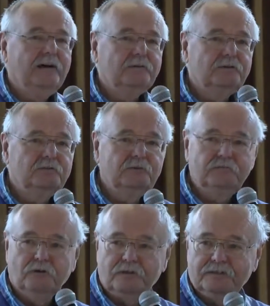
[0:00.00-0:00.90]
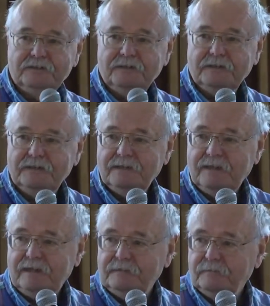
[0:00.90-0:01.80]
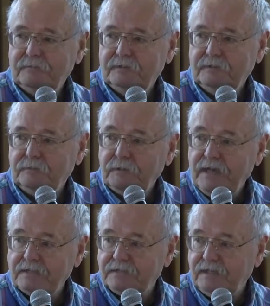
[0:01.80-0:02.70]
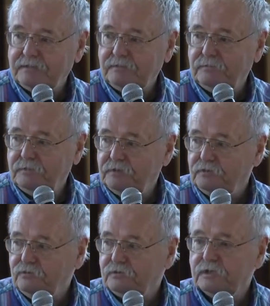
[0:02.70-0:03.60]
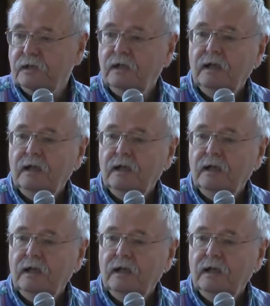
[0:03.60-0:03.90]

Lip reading: with whom we've worked in the past on some issues.